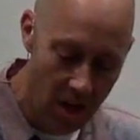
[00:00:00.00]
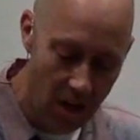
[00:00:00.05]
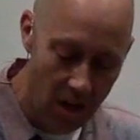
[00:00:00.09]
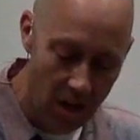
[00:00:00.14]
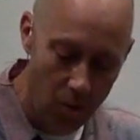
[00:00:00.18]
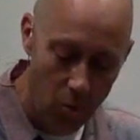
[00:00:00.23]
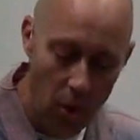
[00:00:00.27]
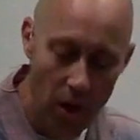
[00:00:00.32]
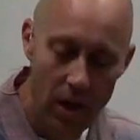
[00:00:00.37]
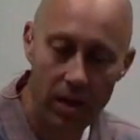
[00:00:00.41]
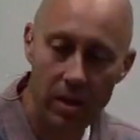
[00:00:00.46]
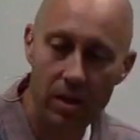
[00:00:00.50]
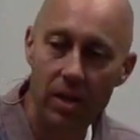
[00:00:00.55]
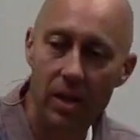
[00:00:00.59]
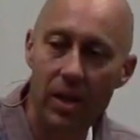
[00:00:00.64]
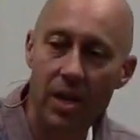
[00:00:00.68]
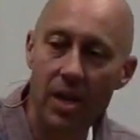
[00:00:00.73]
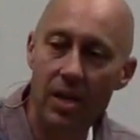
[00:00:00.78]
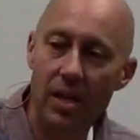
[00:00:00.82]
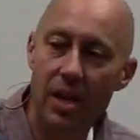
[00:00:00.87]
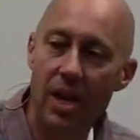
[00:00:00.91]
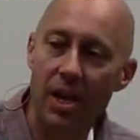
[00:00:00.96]
When
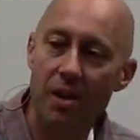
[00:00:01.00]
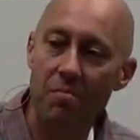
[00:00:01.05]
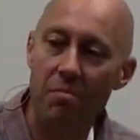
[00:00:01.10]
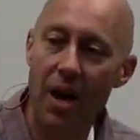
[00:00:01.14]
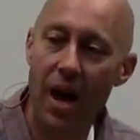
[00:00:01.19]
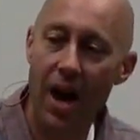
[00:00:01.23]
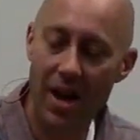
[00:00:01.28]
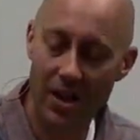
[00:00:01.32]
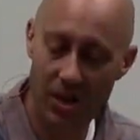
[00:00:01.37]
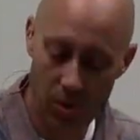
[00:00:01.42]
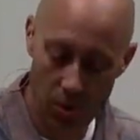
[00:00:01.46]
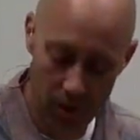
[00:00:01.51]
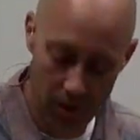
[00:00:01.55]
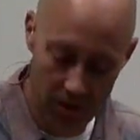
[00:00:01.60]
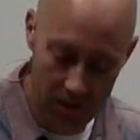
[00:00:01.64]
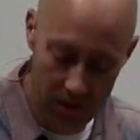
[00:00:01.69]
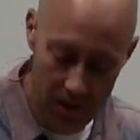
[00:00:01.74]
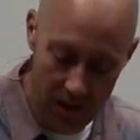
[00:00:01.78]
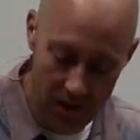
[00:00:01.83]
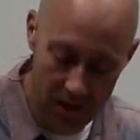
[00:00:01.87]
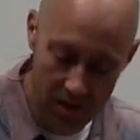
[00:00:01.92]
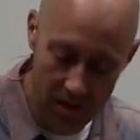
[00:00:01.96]
he came back to
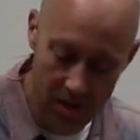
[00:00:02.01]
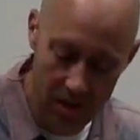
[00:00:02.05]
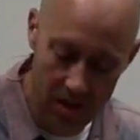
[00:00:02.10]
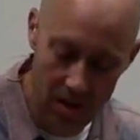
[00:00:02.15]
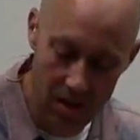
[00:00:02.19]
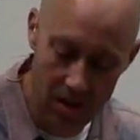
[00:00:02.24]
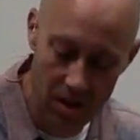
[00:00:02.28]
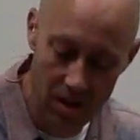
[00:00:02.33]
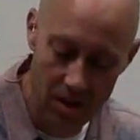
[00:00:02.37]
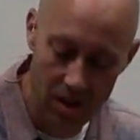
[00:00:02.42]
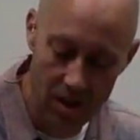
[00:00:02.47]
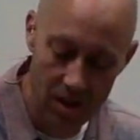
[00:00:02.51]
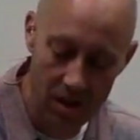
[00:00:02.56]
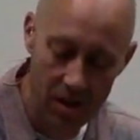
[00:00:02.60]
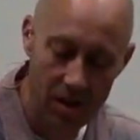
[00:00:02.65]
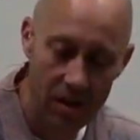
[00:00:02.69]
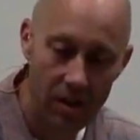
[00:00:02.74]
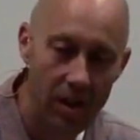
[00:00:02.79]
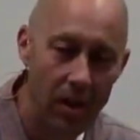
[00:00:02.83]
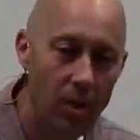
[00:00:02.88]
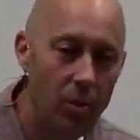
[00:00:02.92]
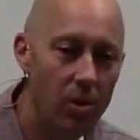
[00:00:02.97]
Assisi,
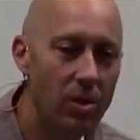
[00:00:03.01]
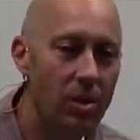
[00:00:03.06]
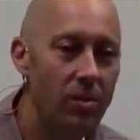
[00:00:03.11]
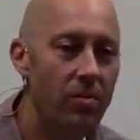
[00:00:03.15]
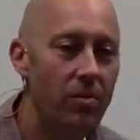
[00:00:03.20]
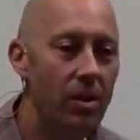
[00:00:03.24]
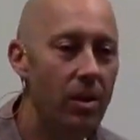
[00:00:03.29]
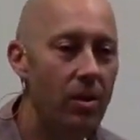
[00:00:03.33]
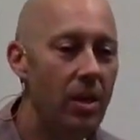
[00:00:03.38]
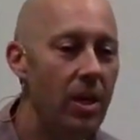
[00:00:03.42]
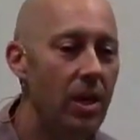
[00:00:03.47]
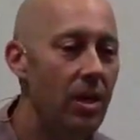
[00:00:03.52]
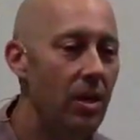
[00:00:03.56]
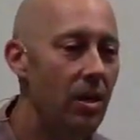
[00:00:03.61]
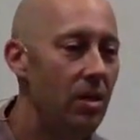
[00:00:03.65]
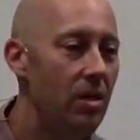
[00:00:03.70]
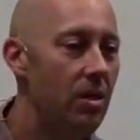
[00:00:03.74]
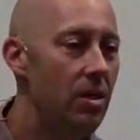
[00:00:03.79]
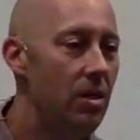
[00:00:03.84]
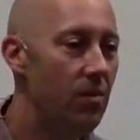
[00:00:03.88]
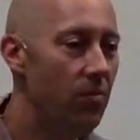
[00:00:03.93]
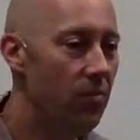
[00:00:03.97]
he was a very
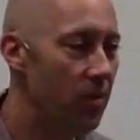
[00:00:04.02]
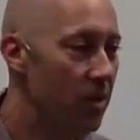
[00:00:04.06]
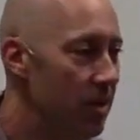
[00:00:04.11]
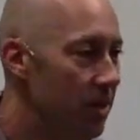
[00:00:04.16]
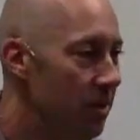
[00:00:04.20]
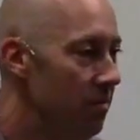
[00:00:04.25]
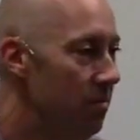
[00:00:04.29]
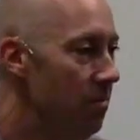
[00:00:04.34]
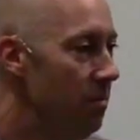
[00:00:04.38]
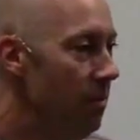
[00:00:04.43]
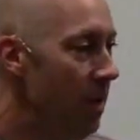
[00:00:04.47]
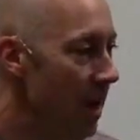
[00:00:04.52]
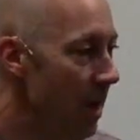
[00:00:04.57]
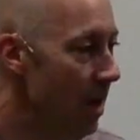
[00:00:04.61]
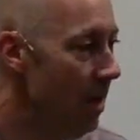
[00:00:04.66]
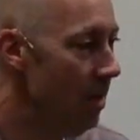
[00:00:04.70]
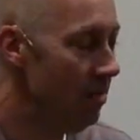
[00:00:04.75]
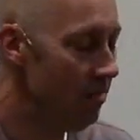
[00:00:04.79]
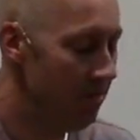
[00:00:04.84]
different man.